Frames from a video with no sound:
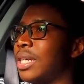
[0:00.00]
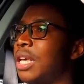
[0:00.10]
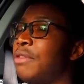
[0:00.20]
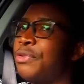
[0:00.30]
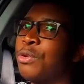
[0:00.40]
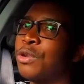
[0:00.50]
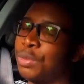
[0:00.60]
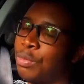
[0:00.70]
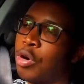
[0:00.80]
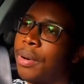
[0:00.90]
If you
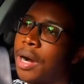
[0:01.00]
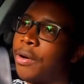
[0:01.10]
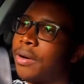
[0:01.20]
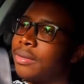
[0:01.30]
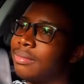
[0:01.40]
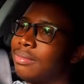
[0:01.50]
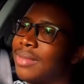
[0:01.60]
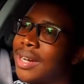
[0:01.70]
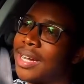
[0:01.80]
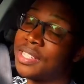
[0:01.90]
want more power,
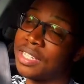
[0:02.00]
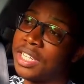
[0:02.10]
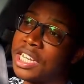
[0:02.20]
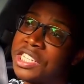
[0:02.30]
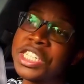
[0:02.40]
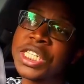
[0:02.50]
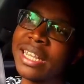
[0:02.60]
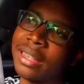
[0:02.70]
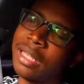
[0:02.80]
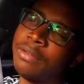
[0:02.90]
I'd suggest just
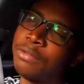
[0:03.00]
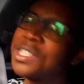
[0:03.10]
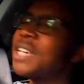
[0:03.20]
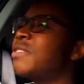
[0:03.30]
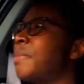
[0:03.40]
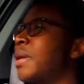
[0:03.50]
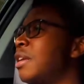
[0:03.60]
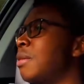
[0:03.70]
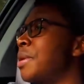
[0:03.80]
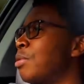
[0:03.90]
get the Evo. Save up a
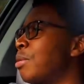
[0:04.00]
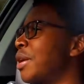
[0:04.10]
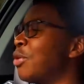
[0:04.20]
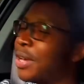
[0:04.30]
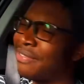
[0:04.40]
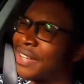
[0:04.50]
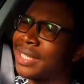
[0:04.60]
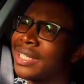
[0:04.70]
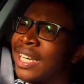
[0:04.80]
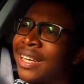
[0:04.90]
little bit more money. Okay, fine.
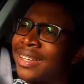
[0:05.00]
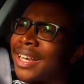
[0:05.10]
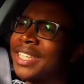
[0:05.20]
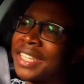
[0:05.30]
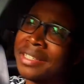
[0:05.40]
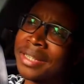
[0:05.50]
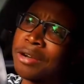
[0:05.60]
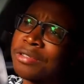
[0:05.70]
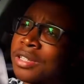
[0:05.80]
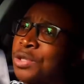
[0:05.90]

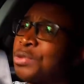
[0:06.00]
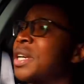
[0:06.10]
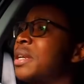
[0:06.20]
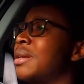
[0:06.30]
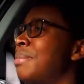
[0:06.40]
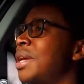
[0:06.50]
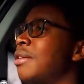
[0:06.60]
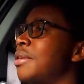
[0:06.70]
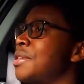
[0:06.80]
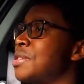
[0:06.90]
800,000 to a
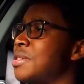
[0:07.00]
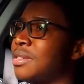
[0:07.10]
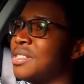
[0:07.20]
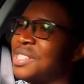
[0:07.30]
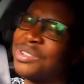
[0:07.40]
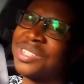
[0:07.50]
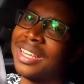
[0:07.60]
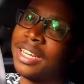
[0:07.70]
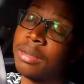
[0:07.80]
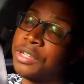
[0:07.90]
million is, it's not a
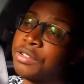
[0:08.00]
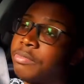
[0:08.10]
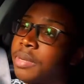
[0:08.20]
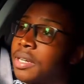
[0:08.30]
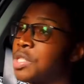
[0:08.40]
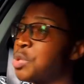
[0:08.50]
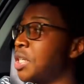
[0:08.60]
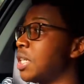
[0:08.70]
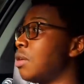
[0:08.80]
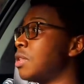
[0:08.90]
little bit of money, it's
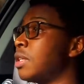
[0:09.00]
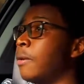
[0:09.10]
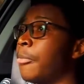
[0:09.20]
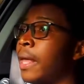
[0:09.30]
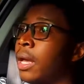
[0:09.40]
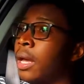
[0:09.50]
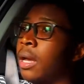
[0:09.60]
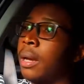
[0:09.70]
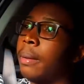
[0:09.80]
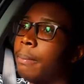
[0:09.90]
quite a lot.
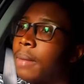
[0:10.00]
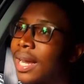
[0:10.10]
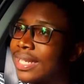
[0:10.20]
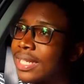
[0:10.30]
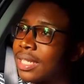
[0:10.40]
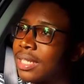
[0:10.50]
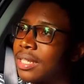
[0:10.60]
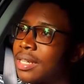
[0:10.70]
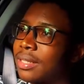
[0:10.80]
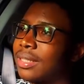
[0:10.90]
But
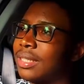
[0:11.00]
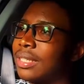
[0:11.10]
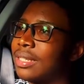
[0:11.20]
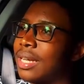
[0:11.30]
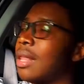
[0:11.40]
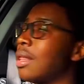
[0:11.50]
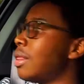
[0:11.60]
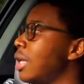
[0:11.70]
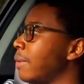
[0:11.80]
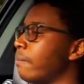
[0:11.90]
another
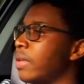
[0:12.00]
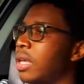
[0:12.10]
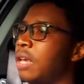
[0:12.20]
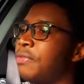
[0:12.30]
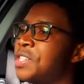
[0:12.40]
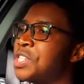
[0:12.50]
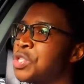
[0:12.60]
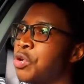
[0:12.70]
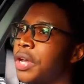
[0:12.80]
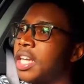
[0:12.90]
thing, if this is
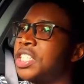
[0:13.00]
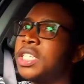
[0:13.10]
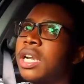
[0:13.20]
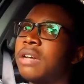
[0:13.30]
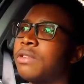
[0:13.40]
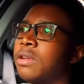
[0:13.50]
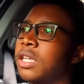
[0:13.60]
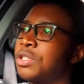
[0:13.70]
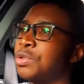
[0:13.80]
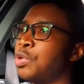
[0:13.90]
your entry level
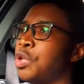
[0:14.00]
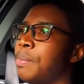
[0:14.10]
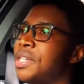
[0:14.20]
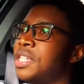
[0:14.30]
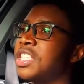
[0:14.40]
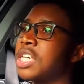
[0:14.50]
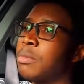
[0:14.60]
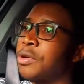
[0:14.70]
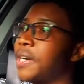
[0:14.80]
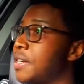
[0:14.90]
into your basic
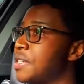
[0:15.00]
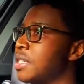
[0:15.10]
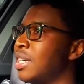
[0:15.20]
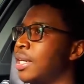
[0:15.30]
turbo cars,